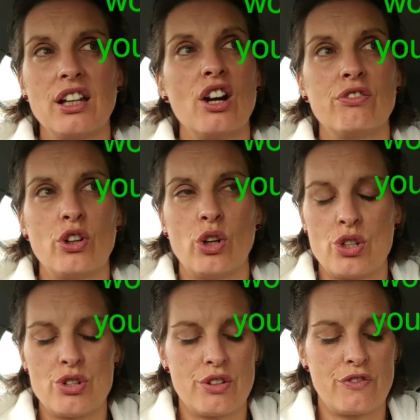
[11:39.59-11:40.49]

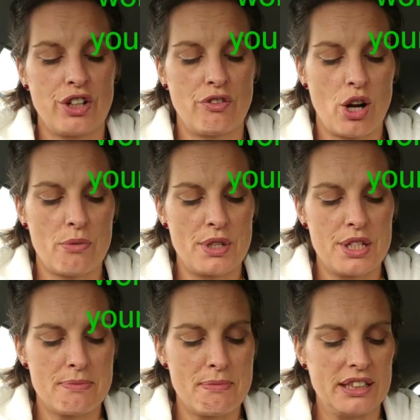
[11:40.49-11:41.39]
400 for your
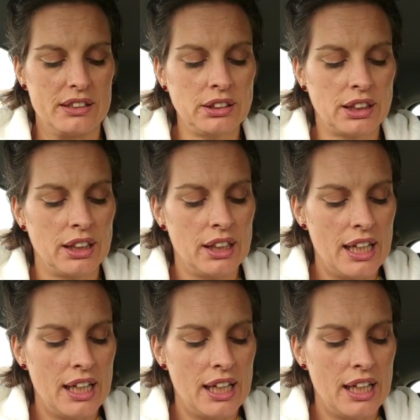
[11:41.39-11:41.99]
almond milk.